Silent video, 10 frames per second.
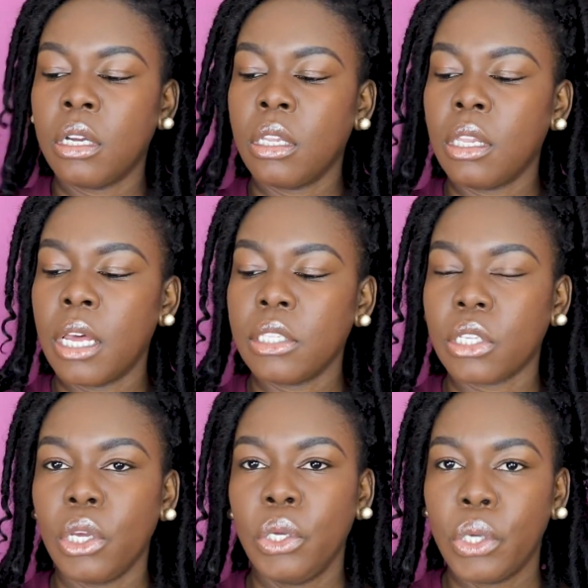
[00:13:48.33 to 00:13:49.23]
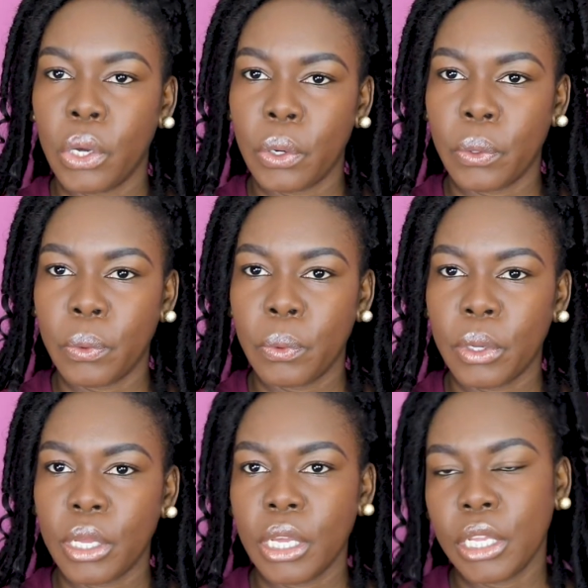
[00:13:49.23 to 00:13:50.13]
let's go
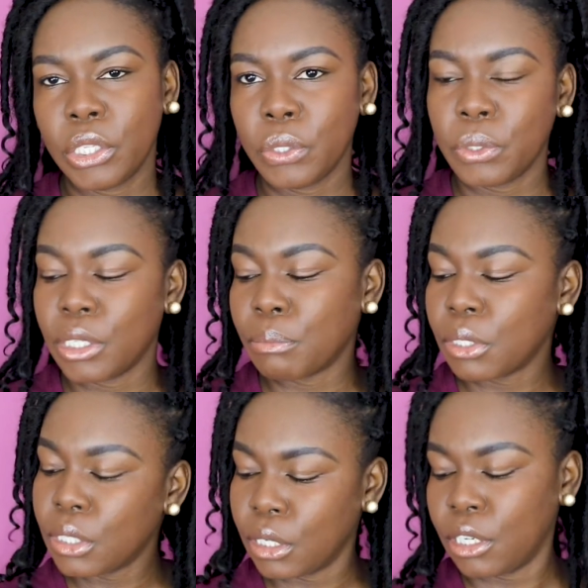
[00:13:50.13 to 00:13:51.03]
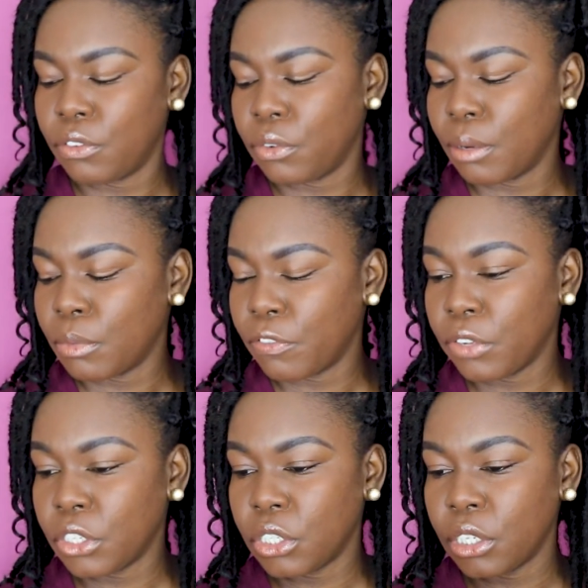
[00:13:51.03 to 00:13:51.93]
and do some stuff. I'm gonna
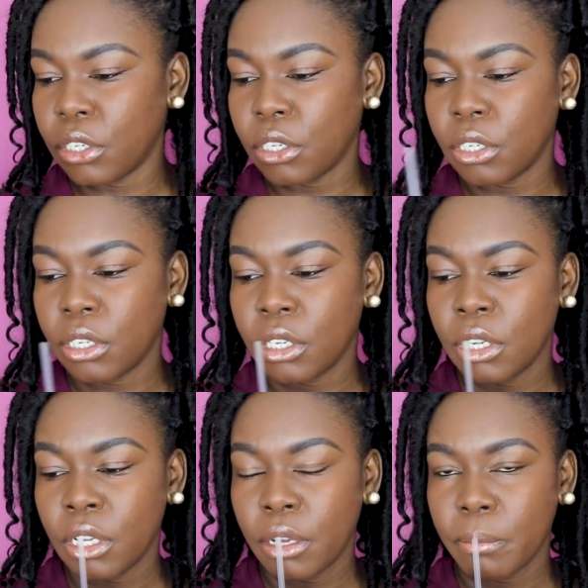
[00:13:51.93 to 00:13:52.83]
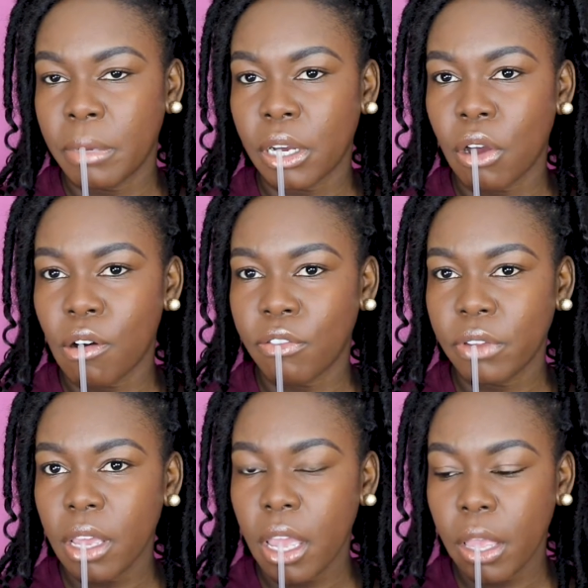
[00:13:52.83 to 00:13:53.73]
finish here my
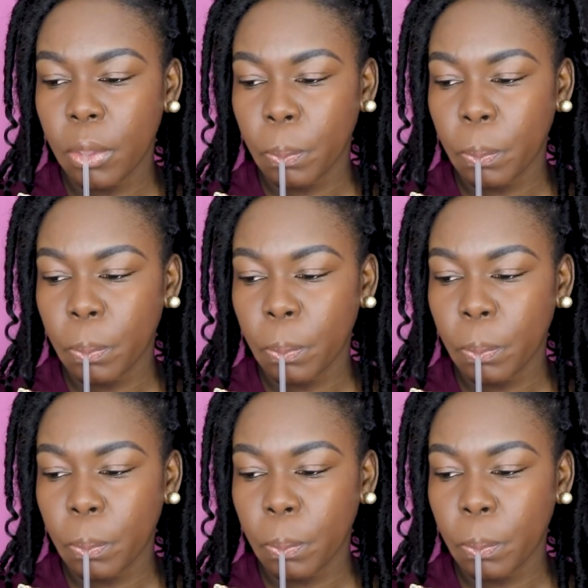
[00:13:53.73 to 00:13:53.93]
coffee.